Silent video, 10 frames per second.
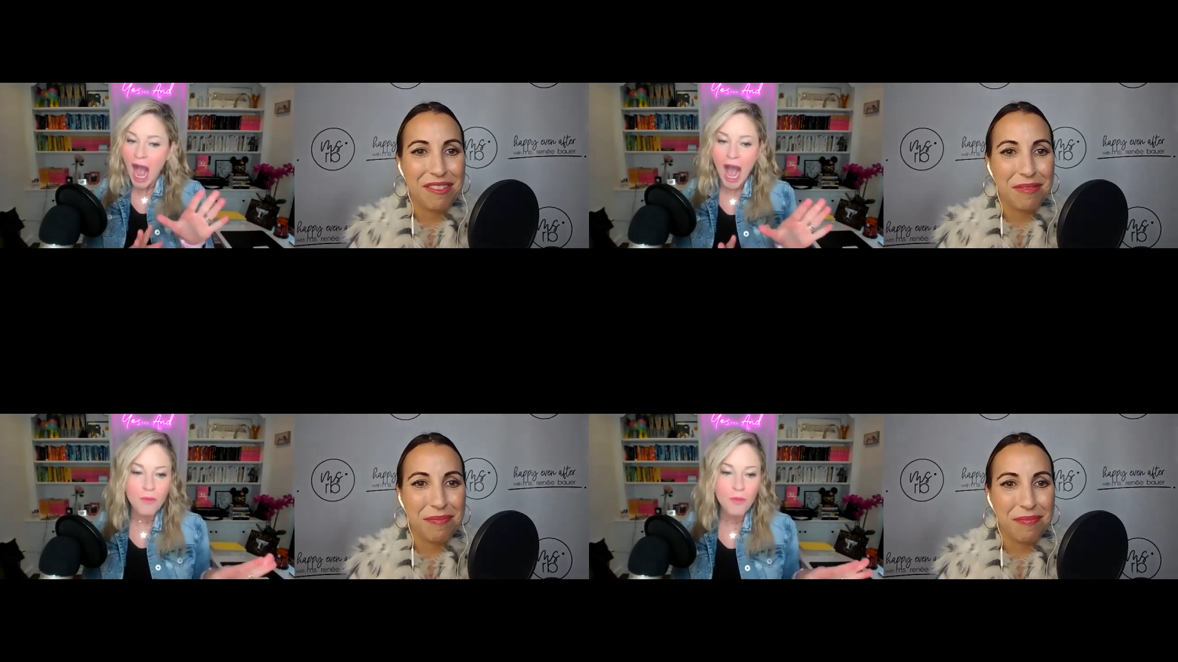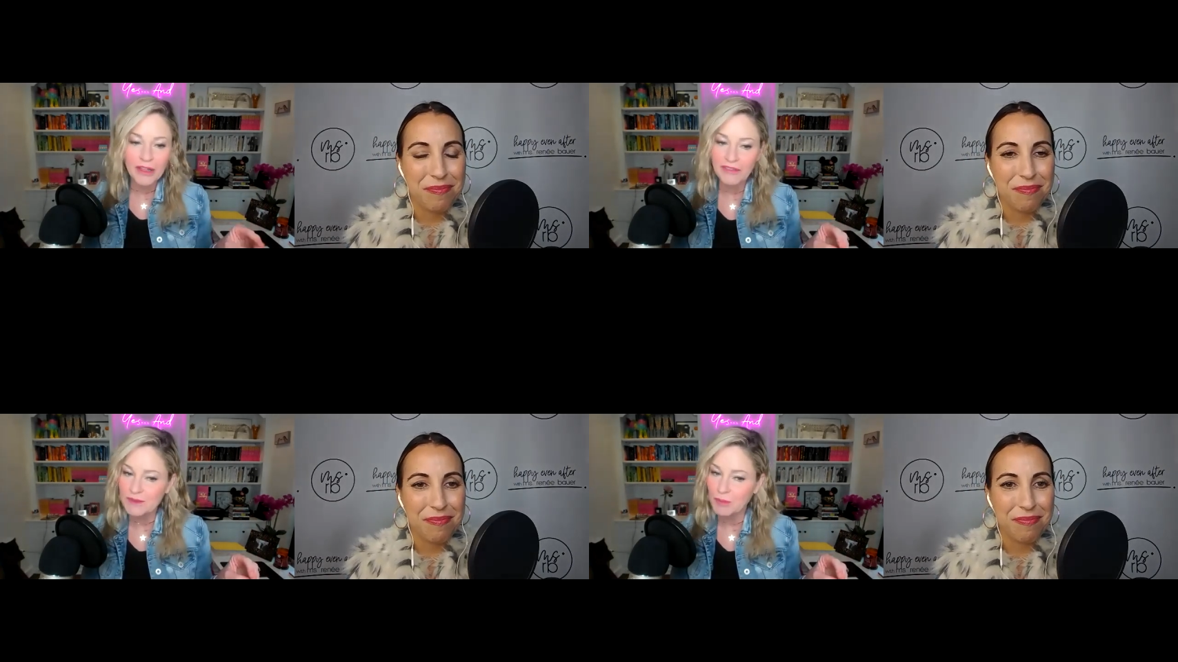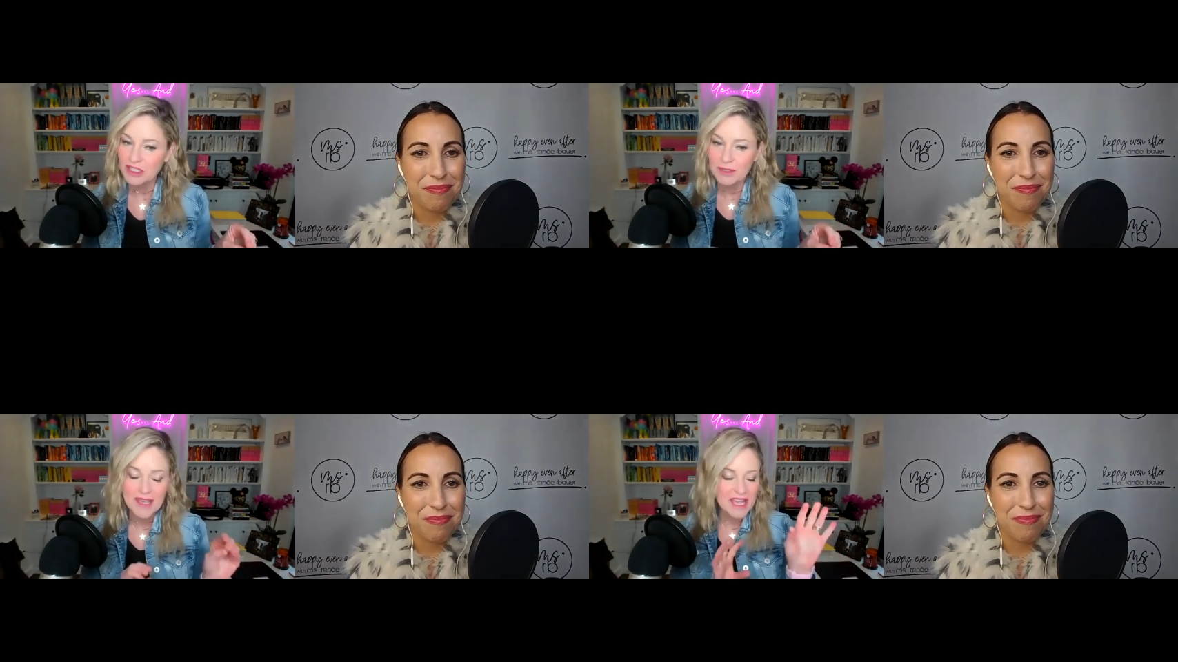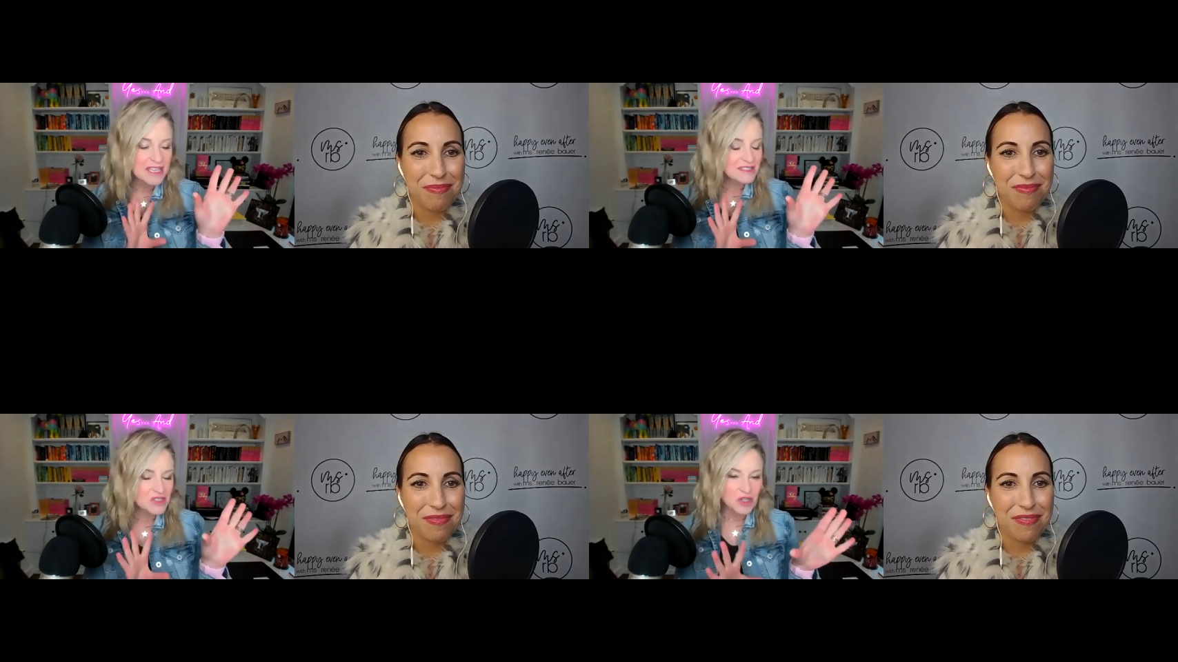Speaker 1: I wanted this book to be
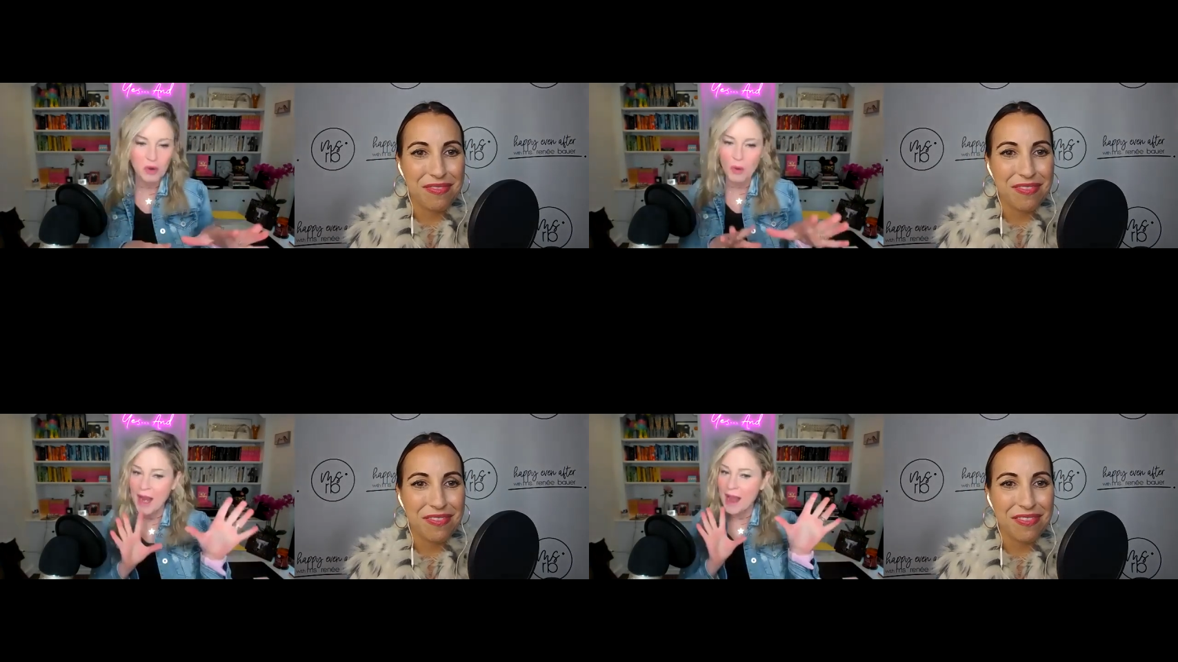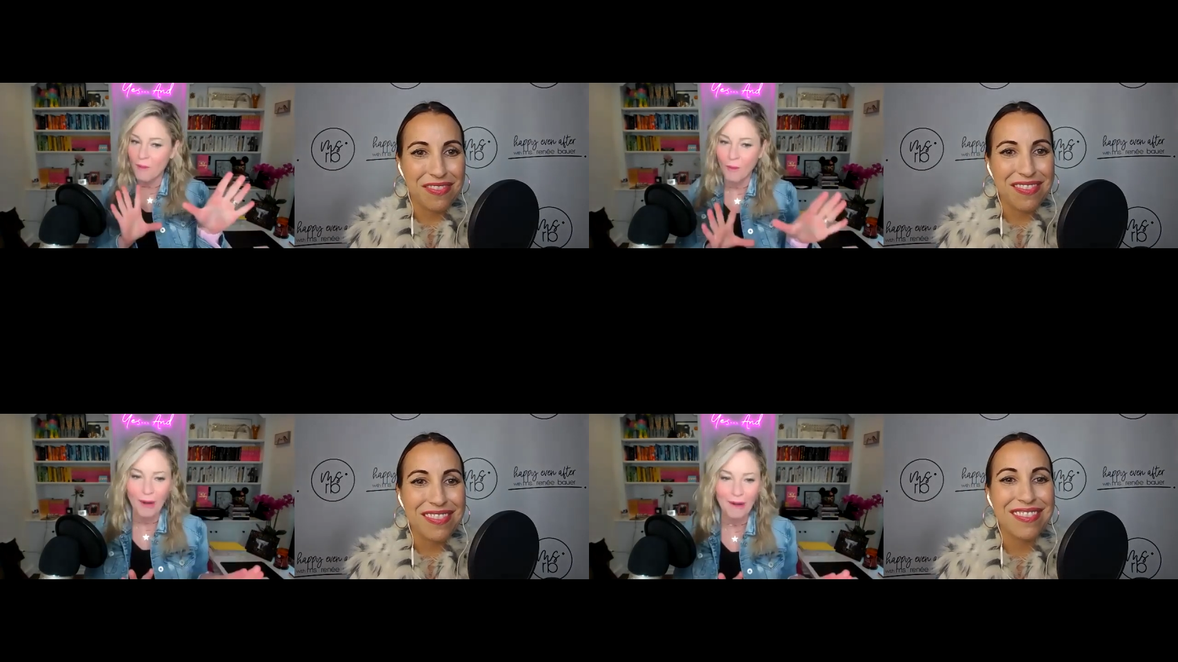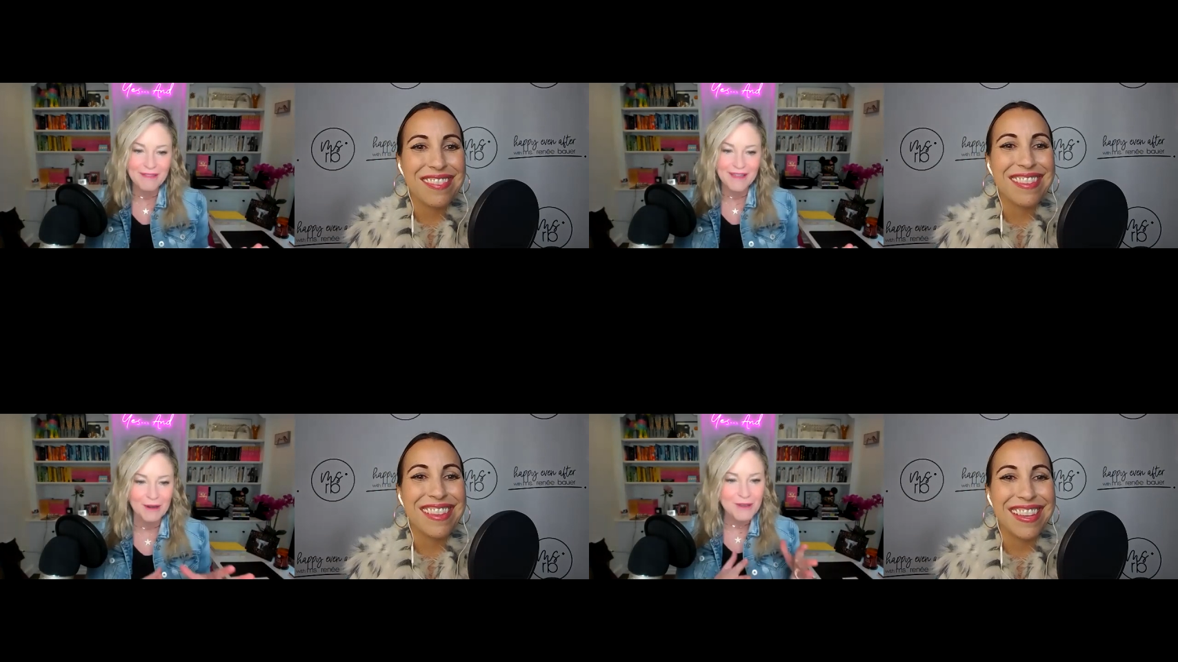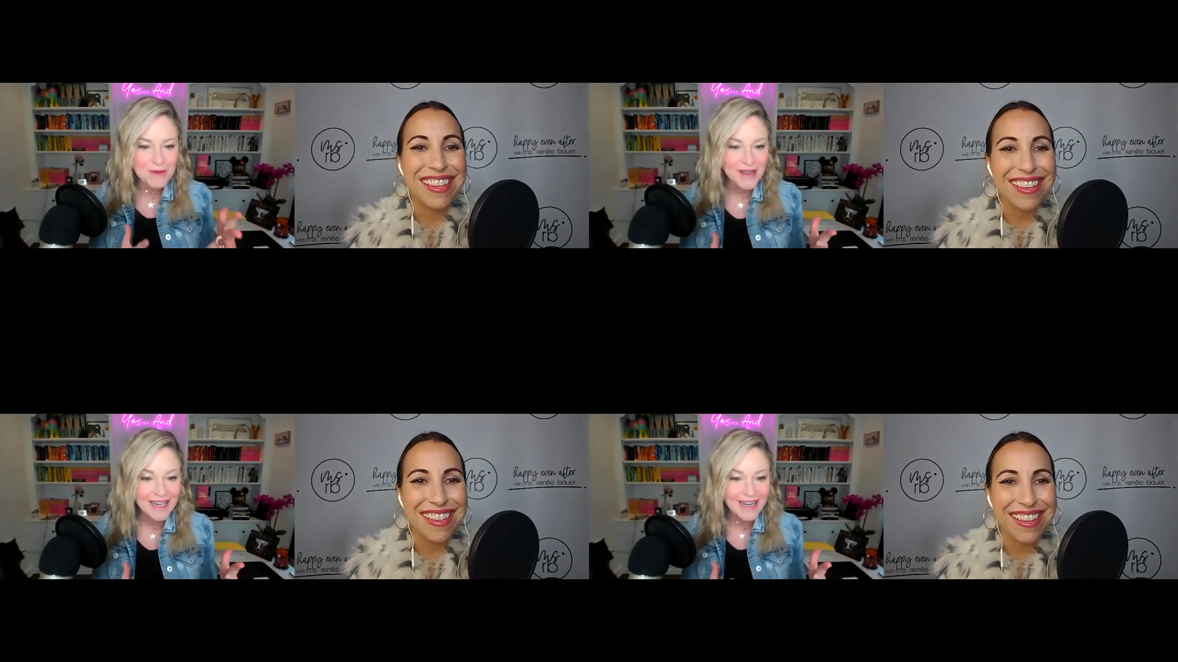Instagram worthy. Are you
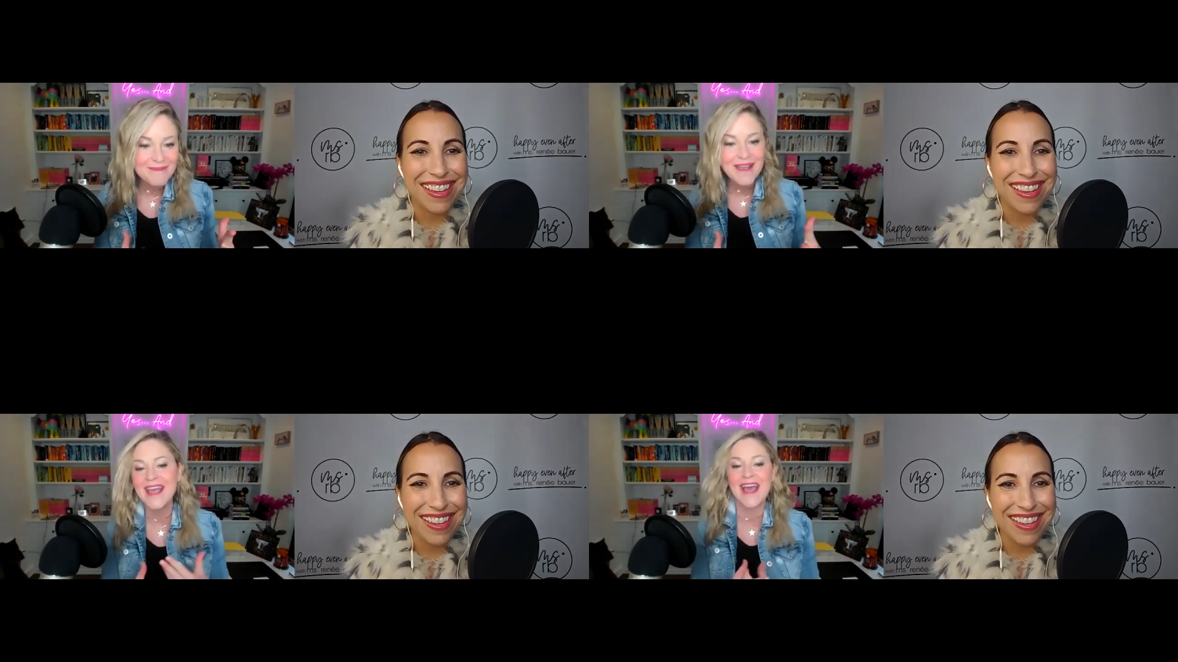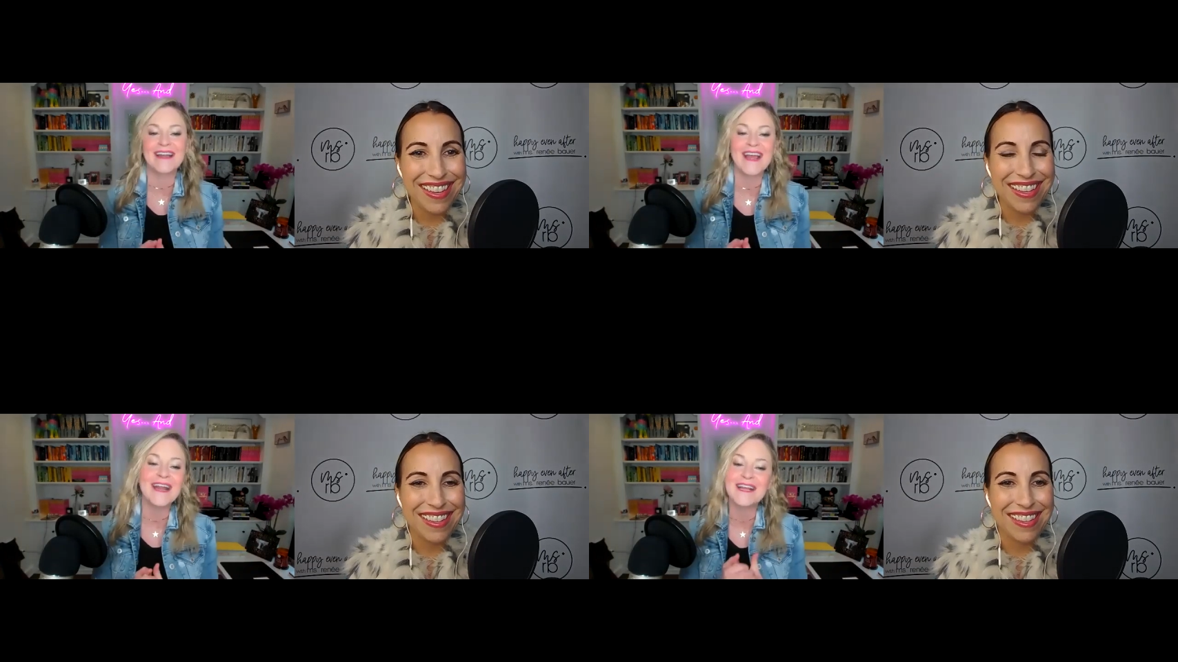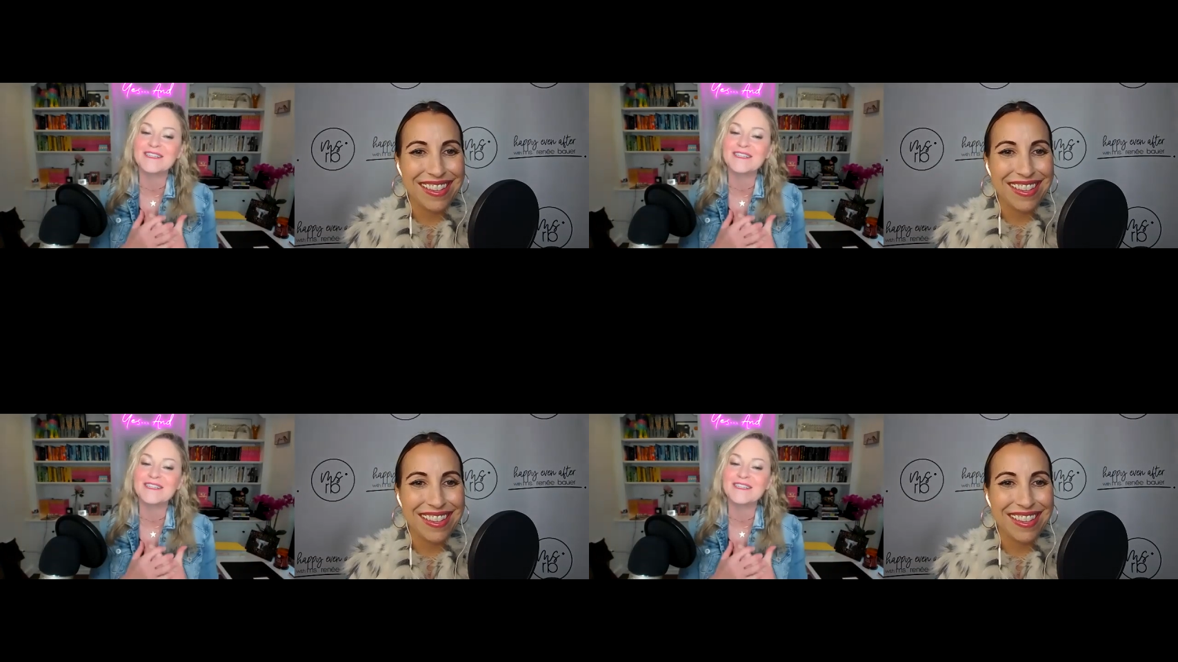kidding me? And it, it